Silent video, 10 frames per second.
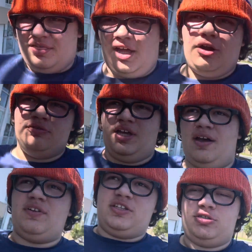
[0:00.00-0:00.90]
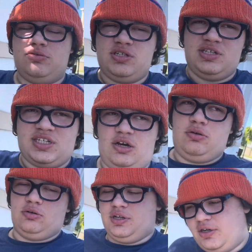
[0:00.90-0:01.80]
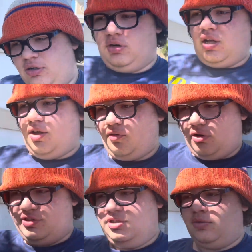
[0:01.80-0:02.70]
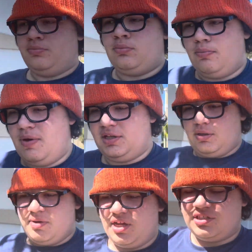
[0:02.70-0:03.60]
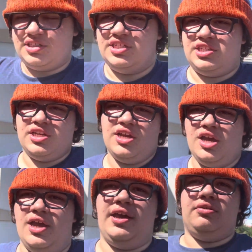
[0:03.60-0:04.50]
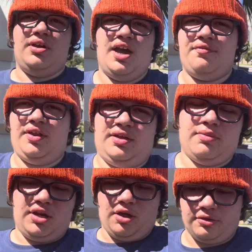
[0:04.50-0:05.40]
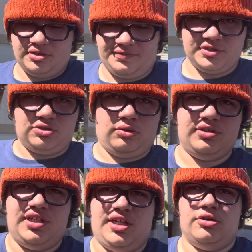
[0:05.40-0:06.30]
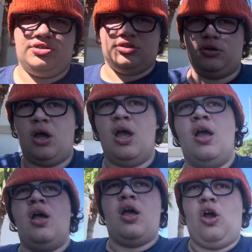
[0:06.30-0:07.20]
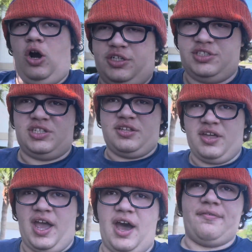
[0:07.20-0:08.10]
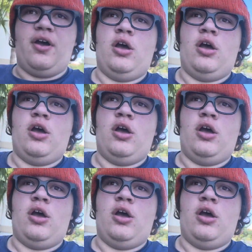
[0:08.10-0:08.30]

I know if they have like two of these out in Orlando, and I love going to them mainly because of Disney, and they have like many other different stores they go to. I should say they have.